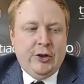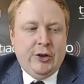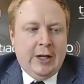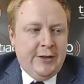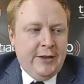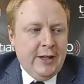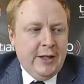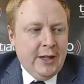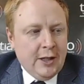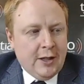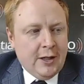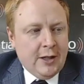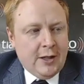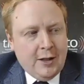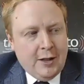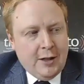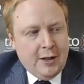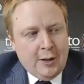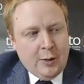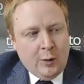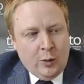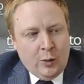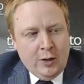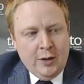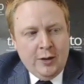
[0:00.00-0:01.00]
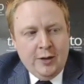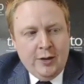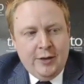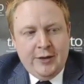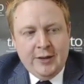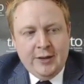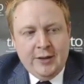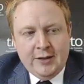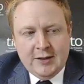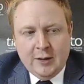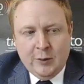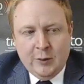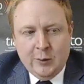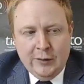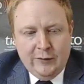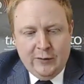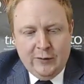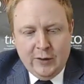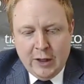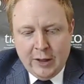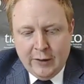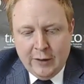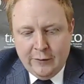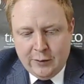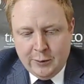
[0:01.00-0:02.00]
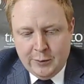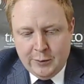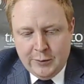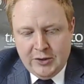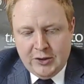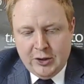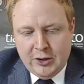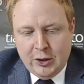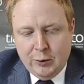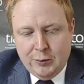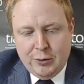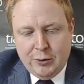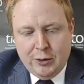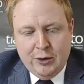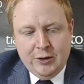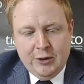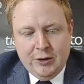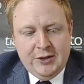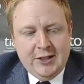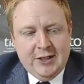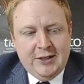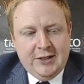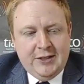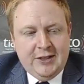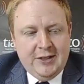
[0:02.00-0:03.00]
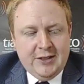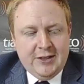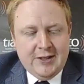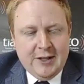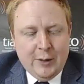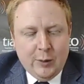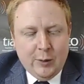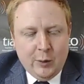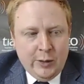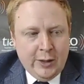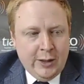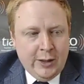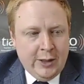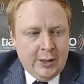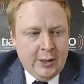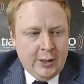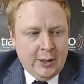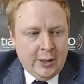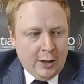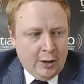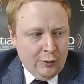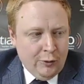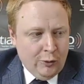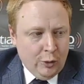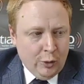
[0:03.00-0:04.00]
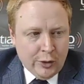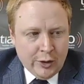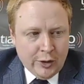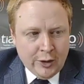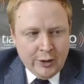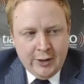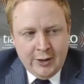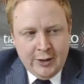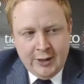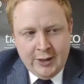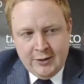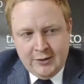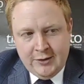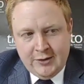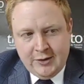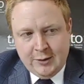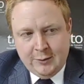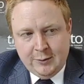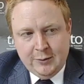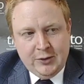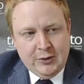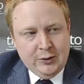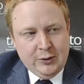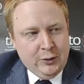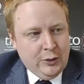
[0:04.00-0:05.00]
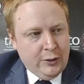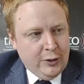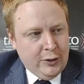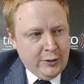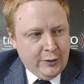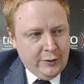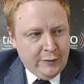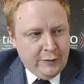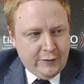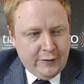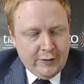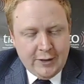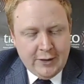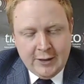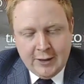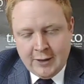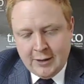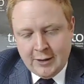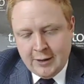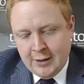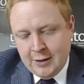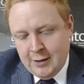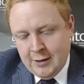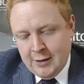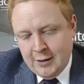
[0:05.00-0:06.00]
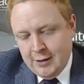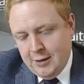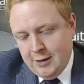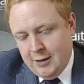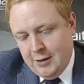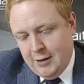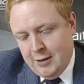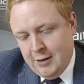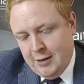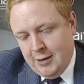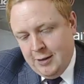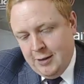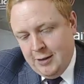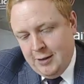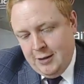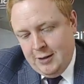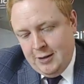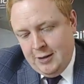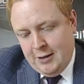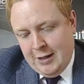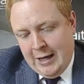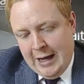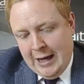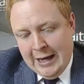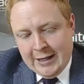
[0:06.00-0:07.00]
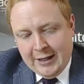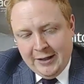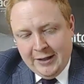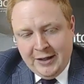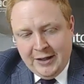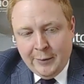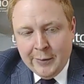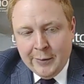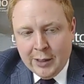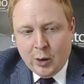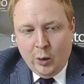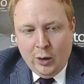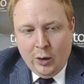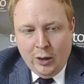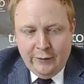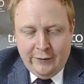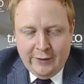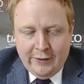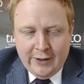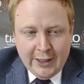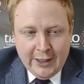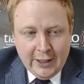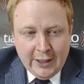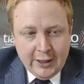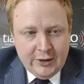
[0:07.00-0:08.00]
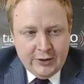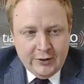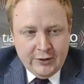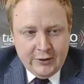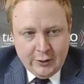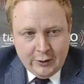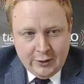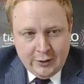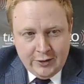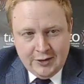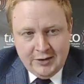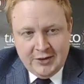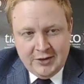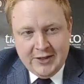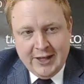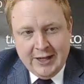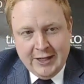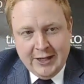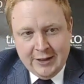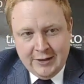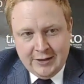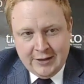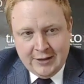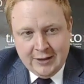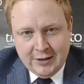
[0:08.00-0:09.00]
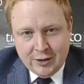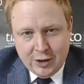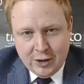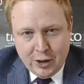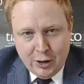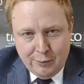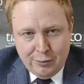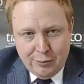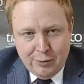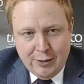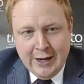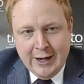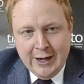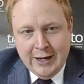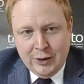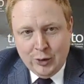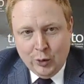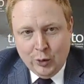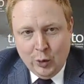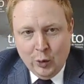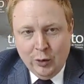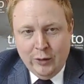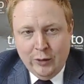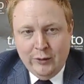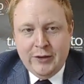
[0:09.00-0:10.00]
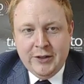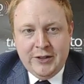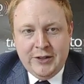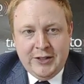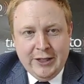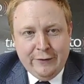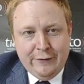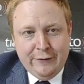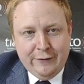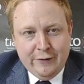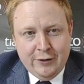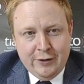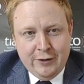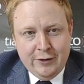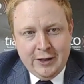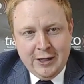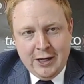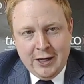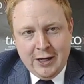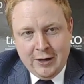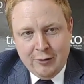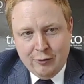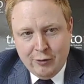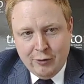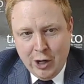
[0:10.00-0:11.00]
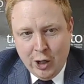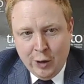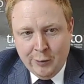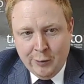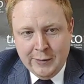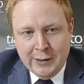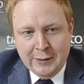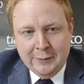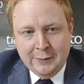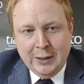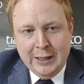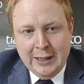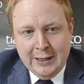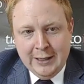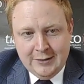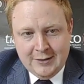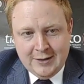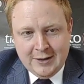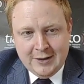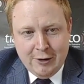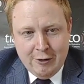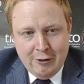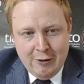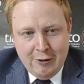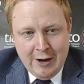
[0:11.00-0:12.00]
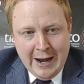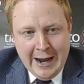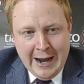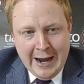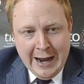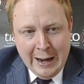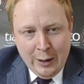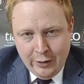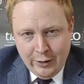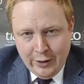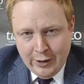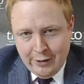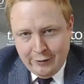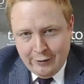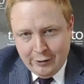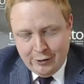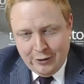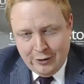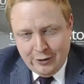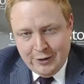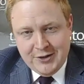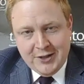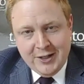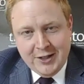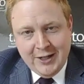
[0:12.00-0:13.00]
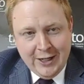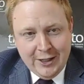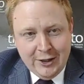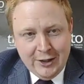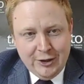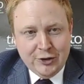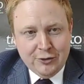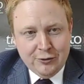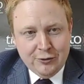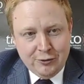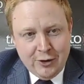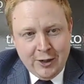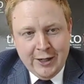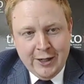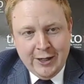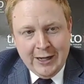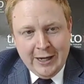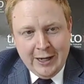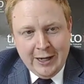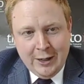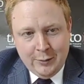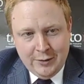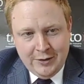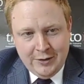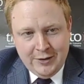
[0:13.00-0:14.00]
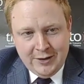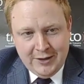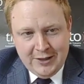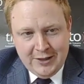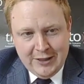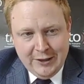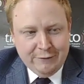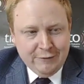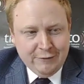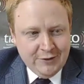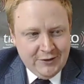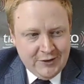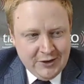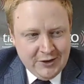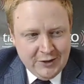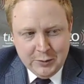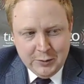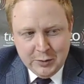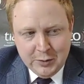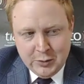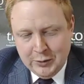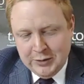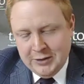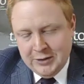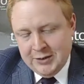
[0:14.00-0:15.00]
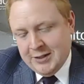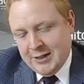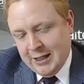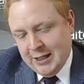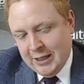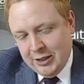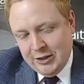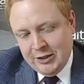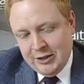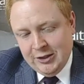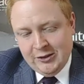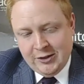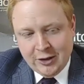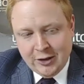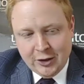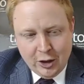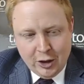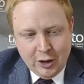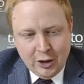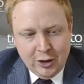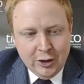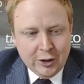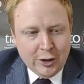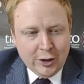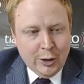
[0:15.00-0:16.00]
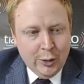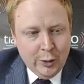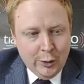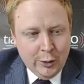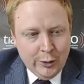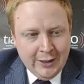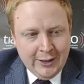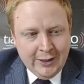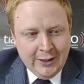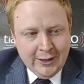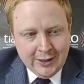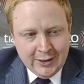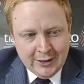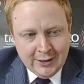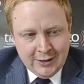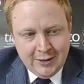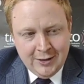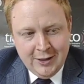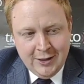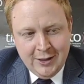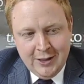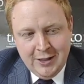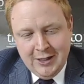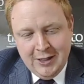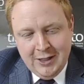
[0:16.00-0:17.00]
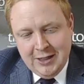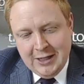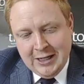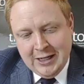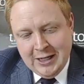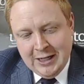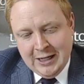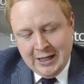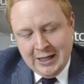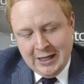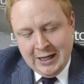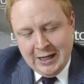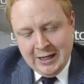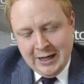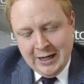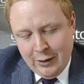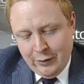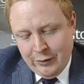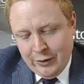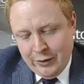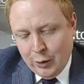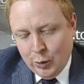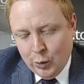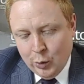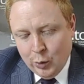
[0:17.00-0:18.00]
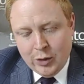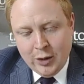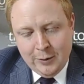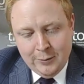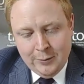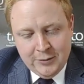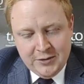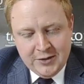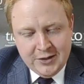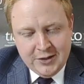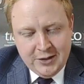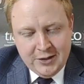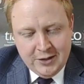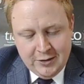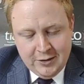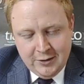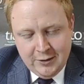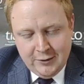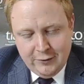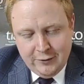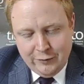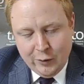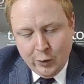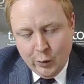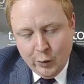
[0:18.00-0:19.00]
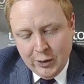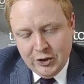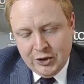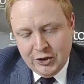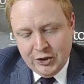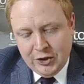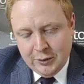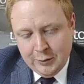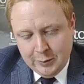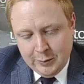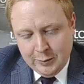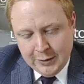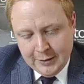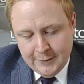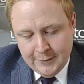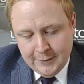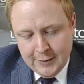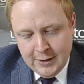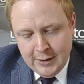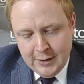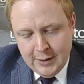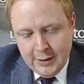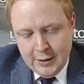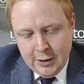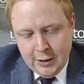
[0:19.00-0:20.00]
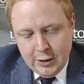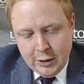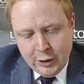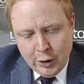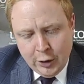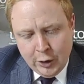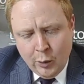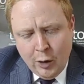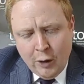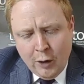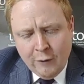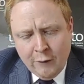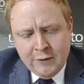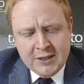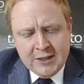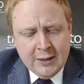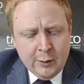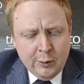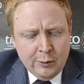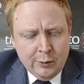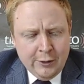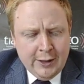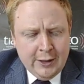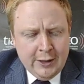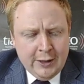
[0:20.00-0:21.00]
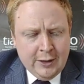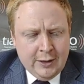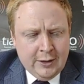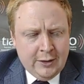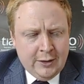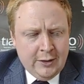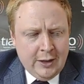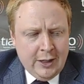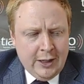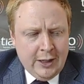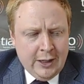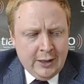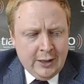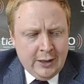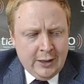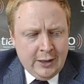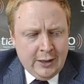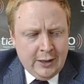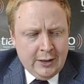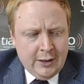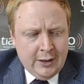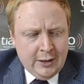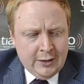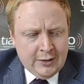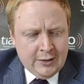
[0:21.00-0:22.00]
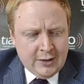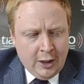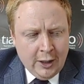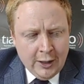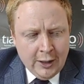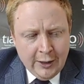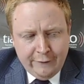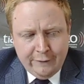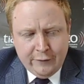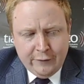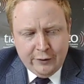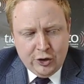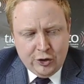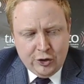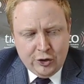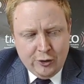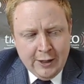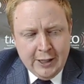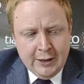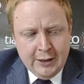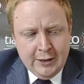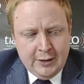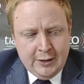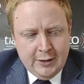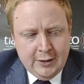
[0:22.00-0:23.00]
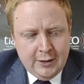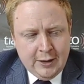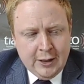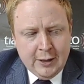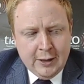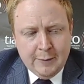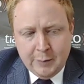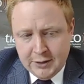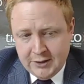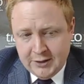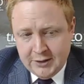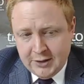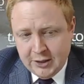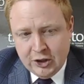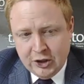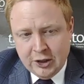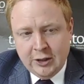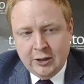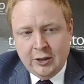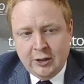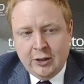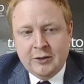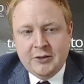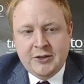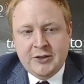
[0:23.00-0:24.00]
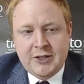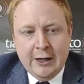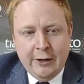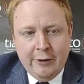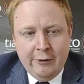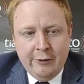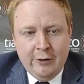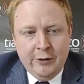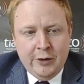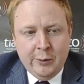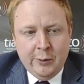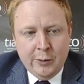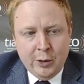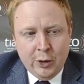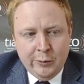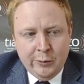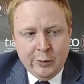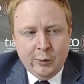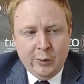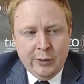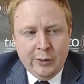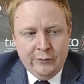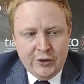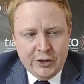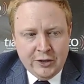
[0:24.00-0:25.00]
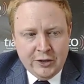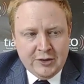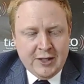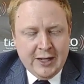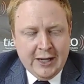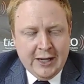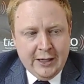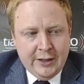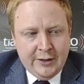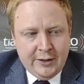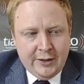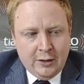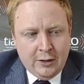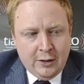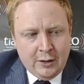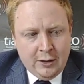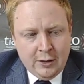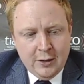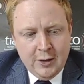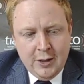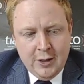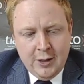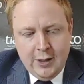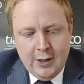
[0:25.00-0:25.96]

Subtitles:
I think one of the things that we've learned from this whole process is that we are all going to need some sort of academic qualification to understand and comprehend all of the different reopening plans that are out there across the nation right now, and the differences between stages and color coding and how that all comes to fruition. But we're in a slightly frustrated position in Ontario at the moment. We've just had our